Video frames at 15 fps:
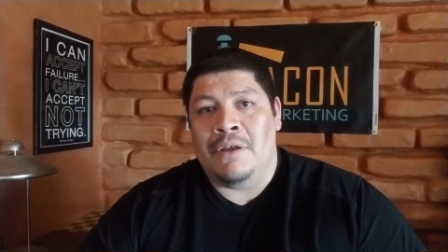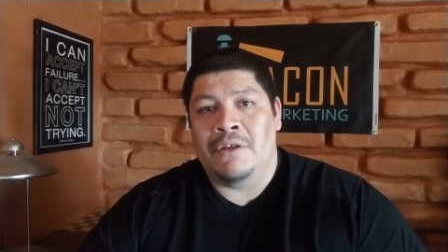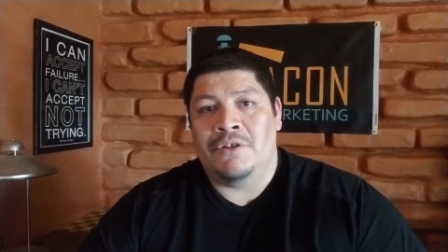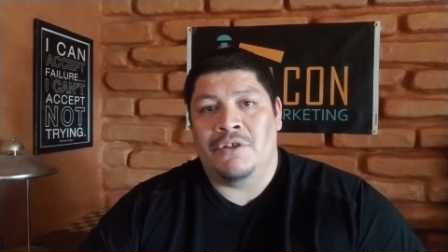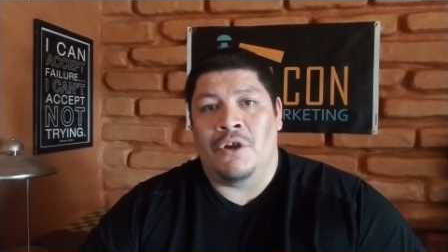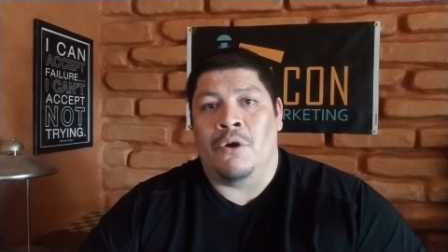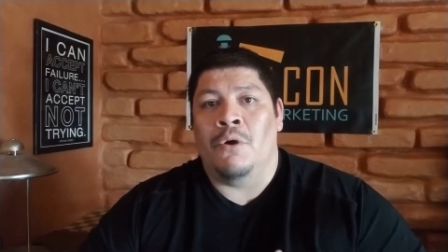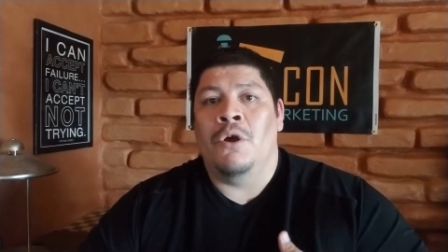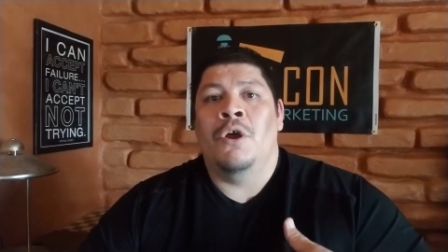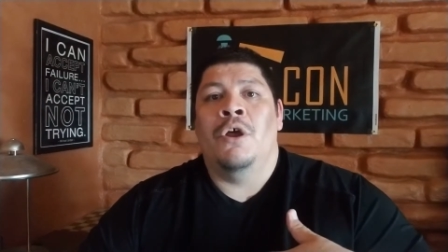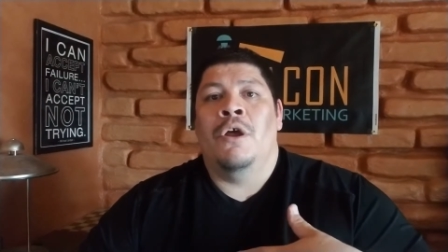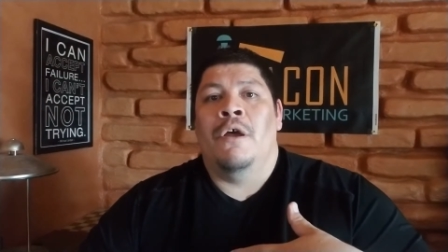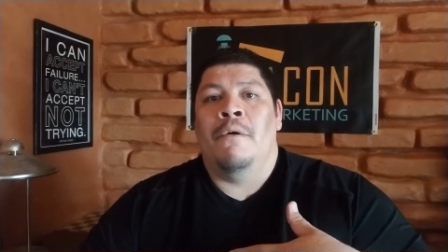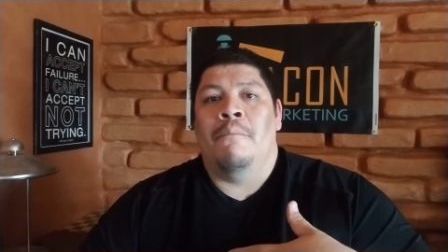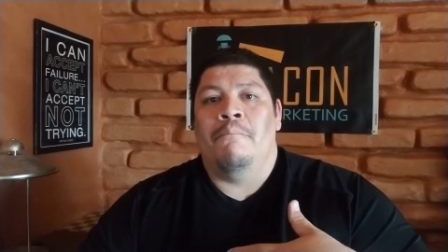So
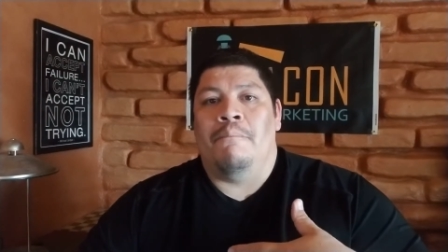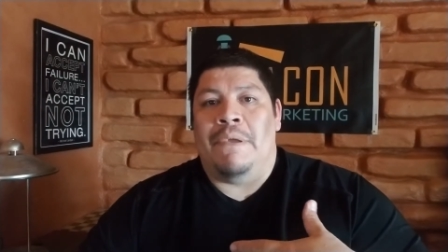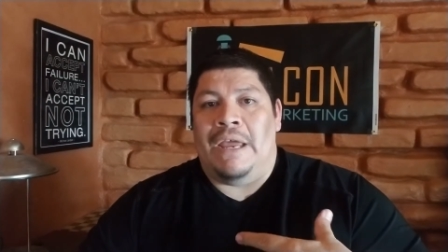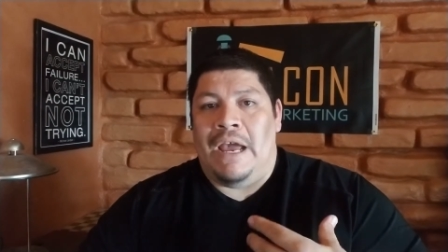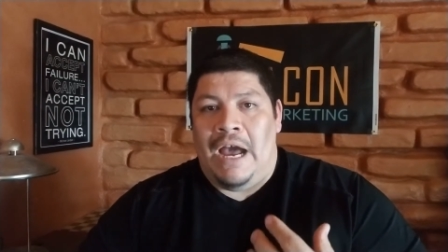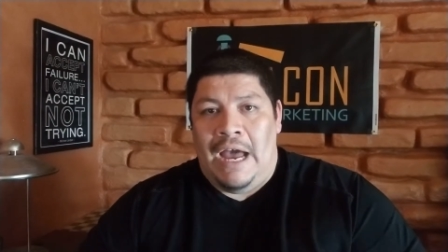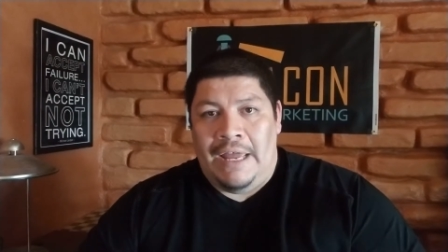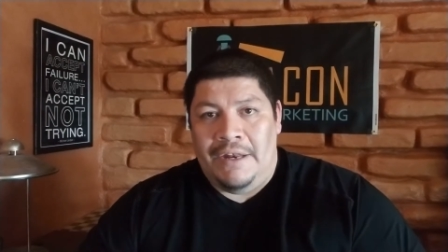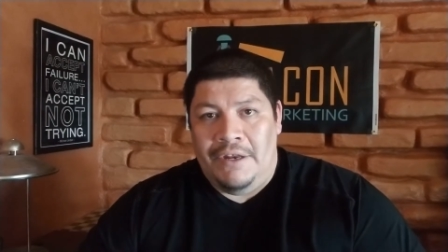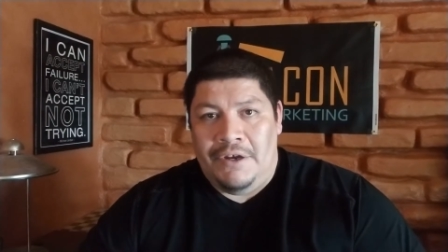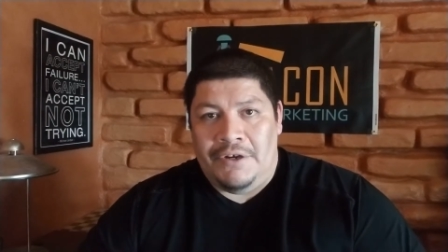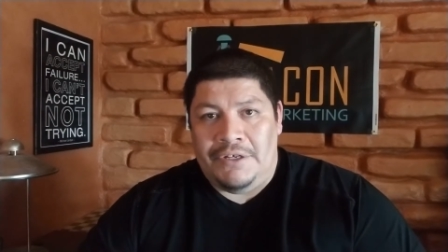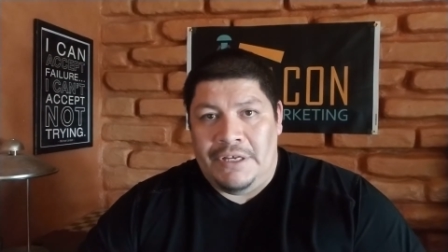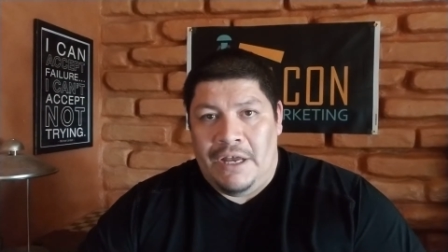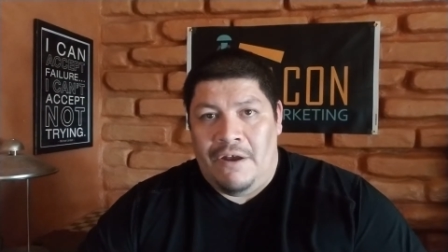be kind to
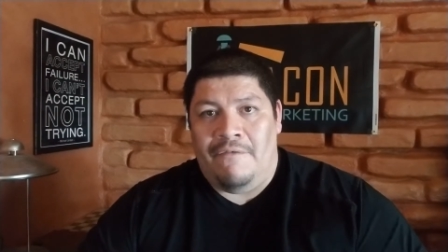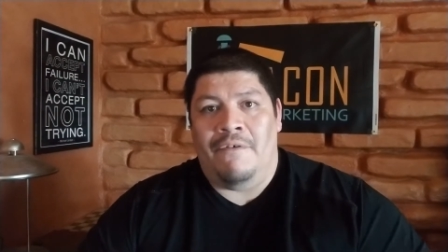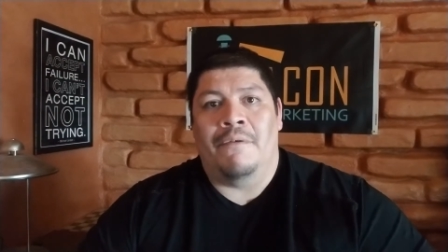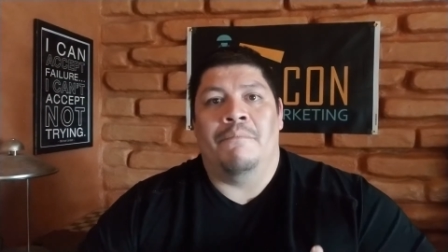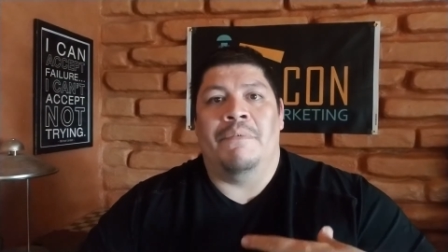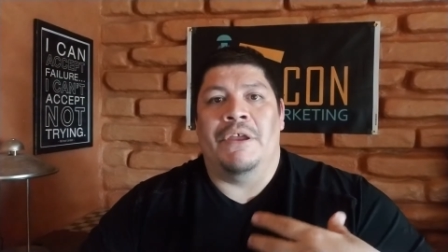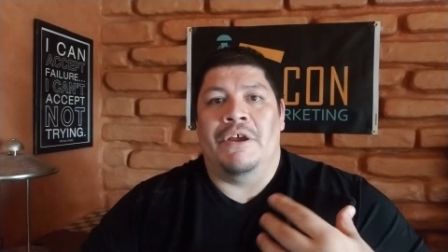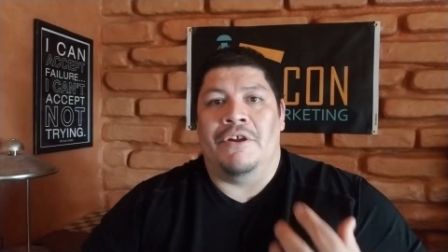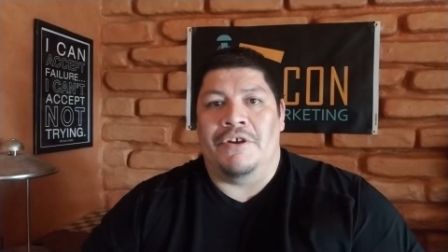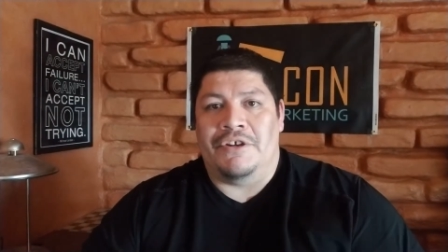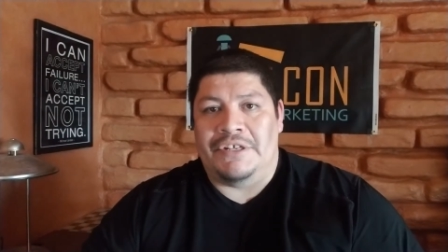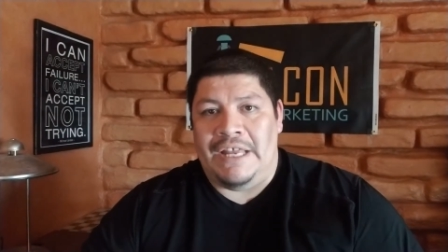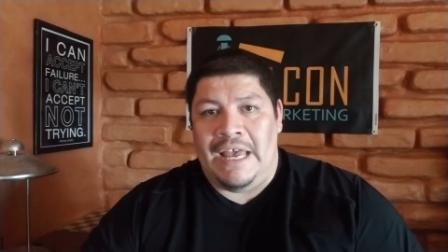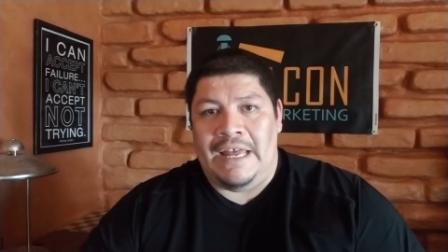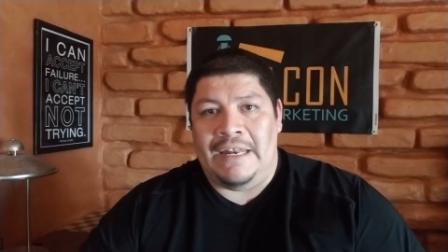yourself, be
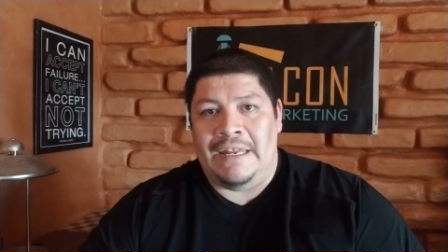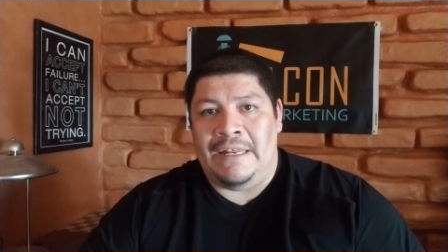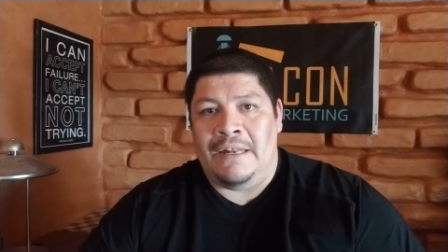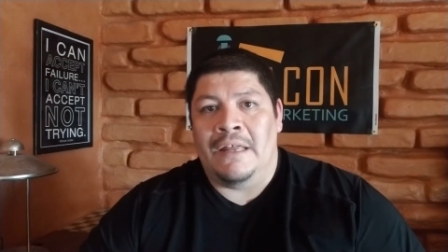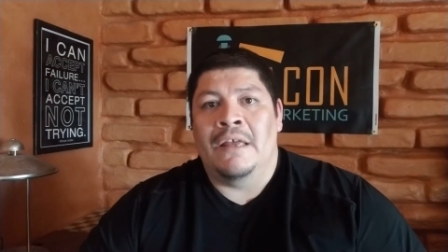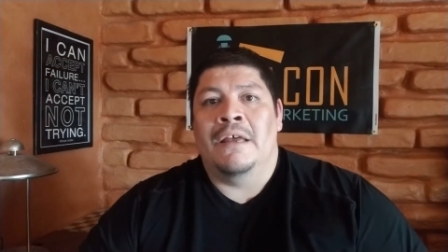understanding,